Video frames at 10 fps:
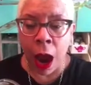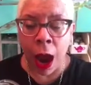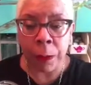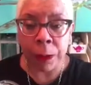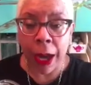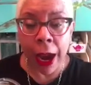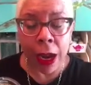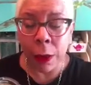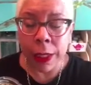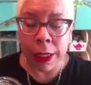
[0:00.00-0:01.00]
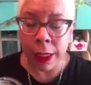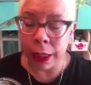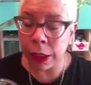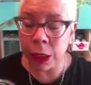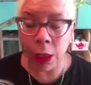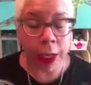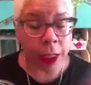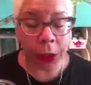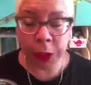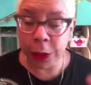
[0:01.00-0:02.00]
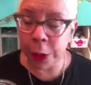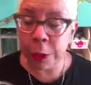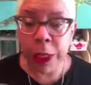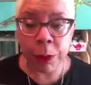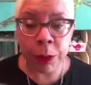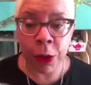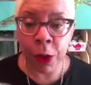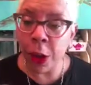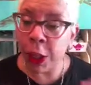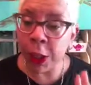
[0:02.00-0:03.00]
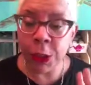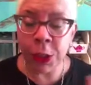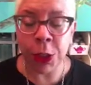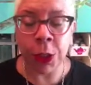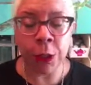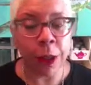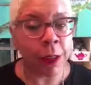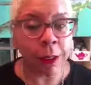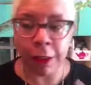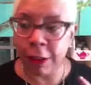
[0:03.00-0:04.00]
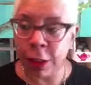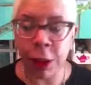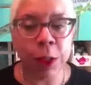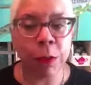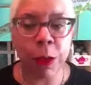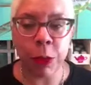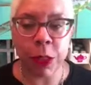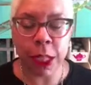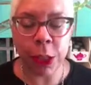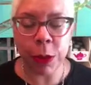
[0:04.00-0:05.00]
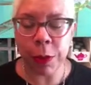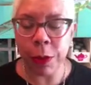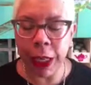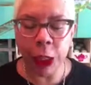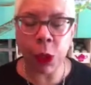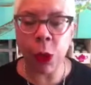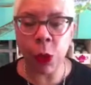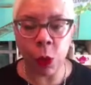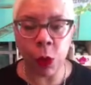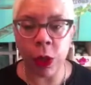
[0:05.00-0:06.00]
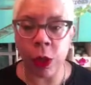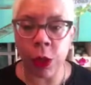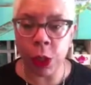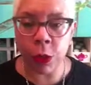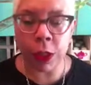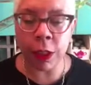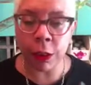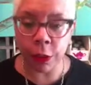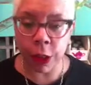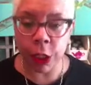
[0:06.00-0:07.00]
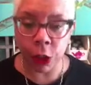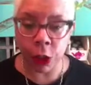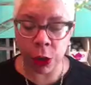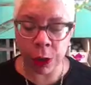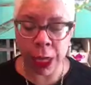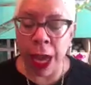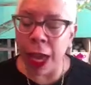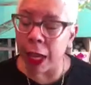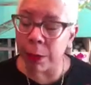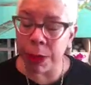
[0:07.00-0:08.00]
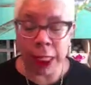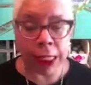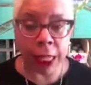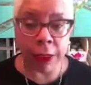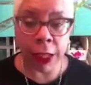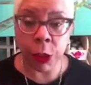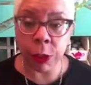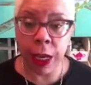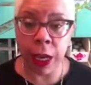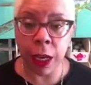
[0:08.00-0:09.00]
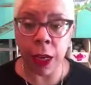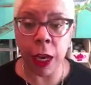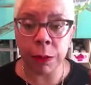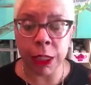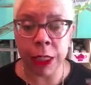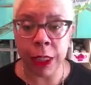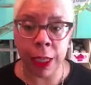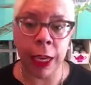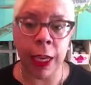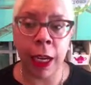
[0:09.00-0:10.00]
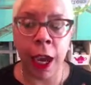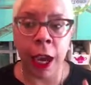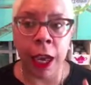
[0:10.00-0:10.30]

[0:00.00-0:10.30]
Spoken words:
I always I know that there are people on YouTube, and loads of people say you can make your own oils using the fresh herbs, and I'm not saying that you can't. I'm just saying,